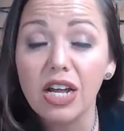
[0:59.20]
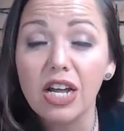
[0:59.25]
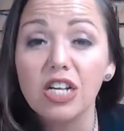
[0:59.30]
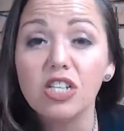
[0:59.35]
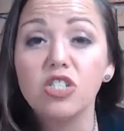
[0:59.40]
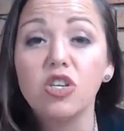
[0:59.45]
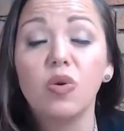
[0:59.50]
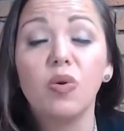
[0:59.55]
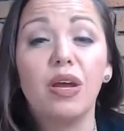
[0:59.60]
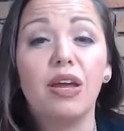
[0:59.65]

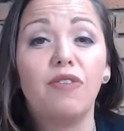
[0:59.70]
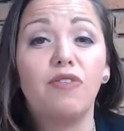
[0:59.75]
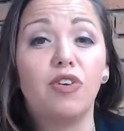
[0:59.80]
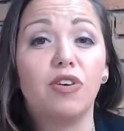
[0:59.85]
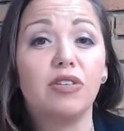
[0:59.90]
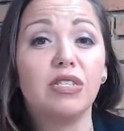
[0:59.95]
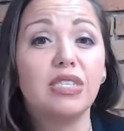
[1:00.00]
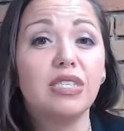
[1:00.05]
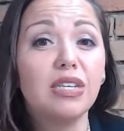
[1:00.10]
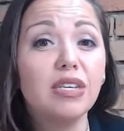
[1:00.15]
So if you're
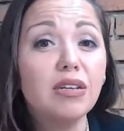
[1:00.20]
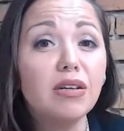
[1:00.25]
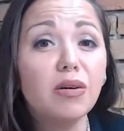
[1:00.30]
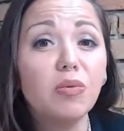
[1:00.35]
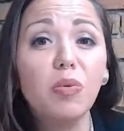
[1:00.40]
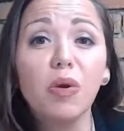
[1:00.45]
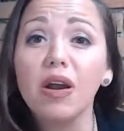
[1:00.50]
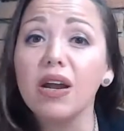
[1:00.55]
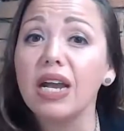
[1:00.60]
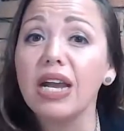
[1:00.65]
still
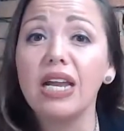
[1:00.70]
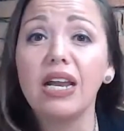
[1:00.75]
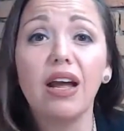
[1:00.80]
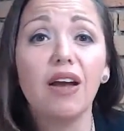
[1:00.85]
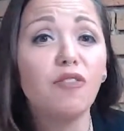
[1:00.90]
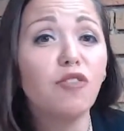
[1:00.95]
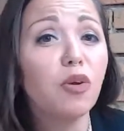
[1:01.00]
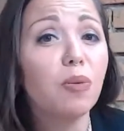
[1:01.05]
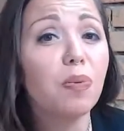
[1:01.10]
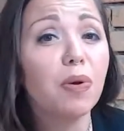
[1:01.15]
working
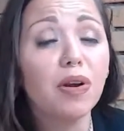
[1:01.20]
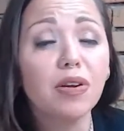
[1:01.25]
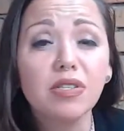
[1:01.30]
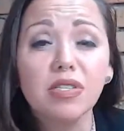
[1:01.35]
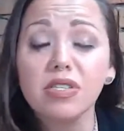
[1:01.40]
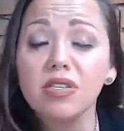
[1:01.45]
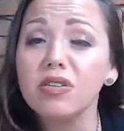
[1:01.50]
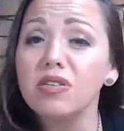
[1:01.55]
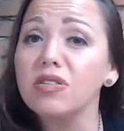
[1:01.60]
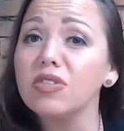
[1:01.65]
off your
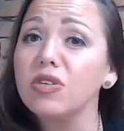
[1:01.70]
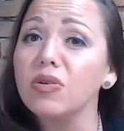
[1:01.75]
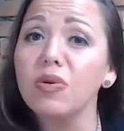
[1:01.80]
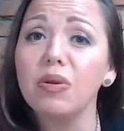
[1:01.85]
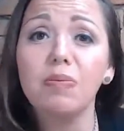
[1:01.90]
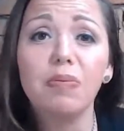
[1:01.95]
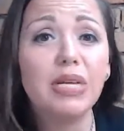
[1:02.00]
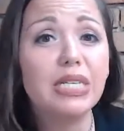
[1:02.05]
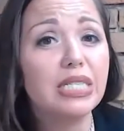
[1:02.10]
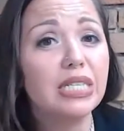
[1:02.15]
personal, doing
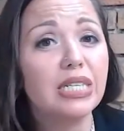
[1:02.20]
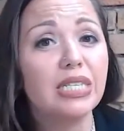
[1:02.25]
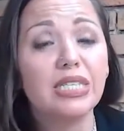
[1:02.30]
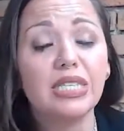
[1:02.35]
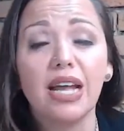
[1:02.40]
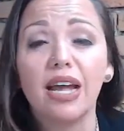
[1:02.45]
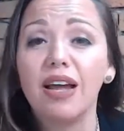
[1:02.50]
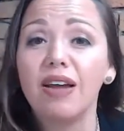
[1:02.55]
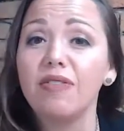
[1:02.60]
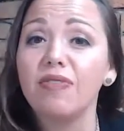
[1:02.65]
business
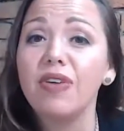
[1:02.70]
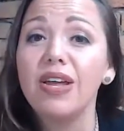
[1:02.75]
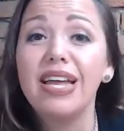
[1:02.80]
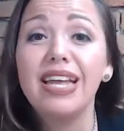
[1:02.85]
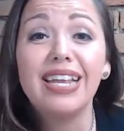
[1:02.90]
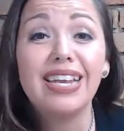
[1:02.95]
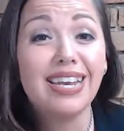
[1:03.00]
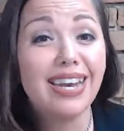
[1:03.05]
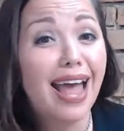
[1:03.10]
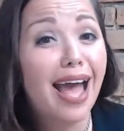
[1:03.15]
stuff,
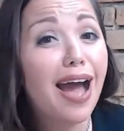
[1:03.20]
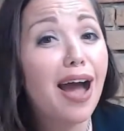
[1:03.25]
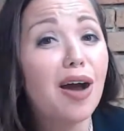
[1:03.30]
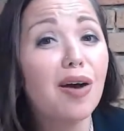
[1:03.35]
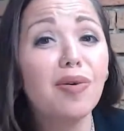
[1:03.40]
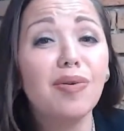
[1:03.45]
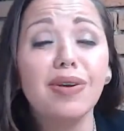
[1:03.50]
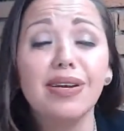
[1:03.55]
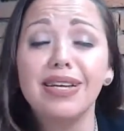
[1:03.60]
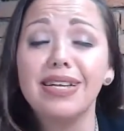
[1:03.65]

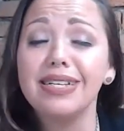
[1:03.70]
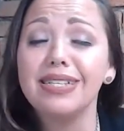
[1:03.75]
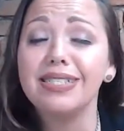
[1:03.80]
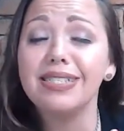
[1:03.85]
now is